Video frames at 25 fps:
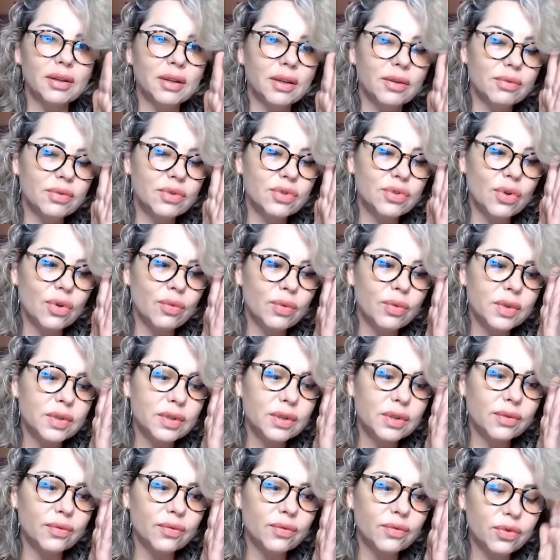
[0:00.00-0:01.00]
I was always
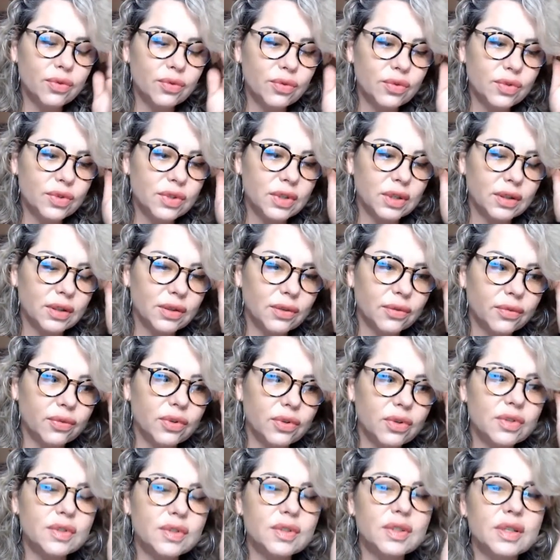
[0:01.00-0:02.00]
confused at the
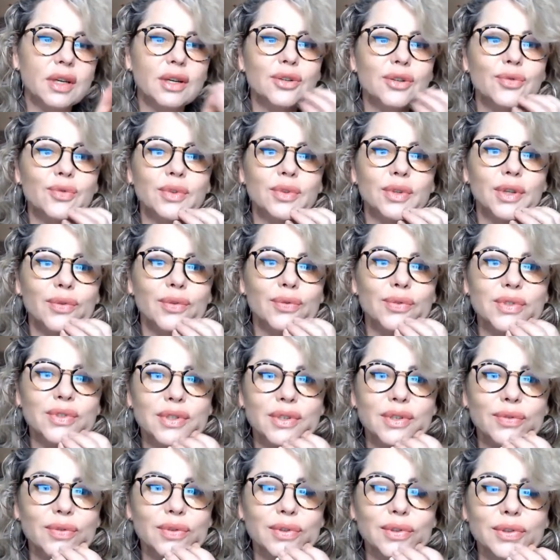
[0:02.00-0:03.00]
first years when I was
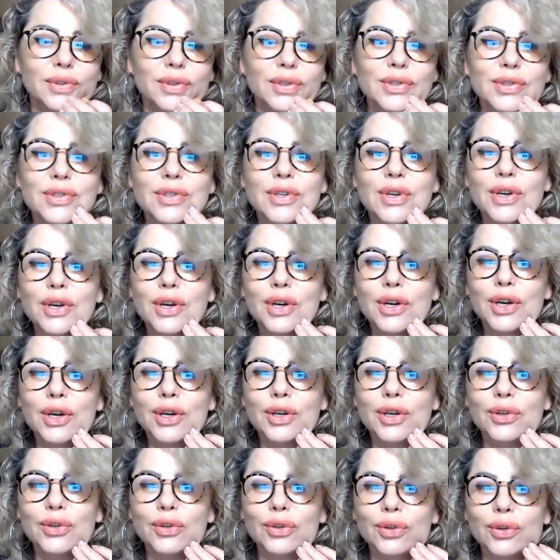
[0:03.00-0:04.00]
giving this,
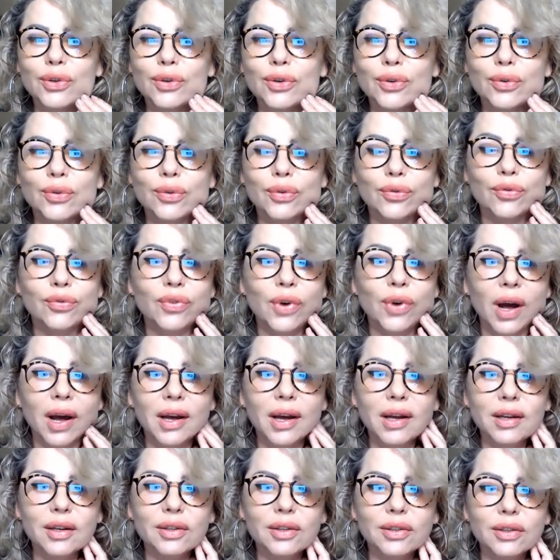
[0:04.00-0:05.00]

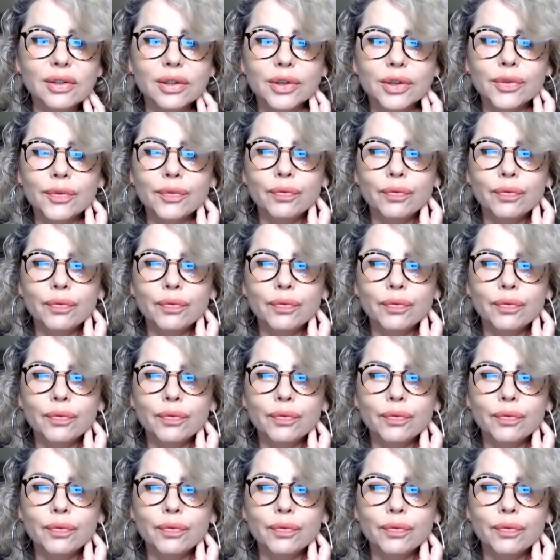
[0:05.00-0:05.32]
file.